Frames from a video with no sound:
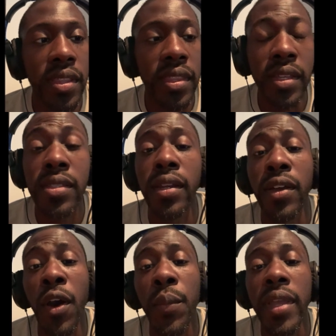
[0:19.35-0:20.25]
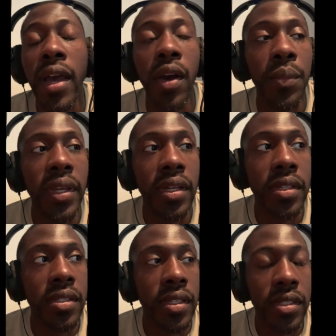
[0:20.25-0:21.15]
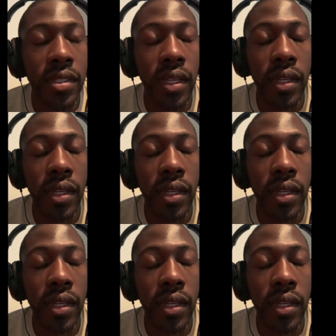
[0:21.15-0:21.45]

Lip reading: things that'll help me out because it's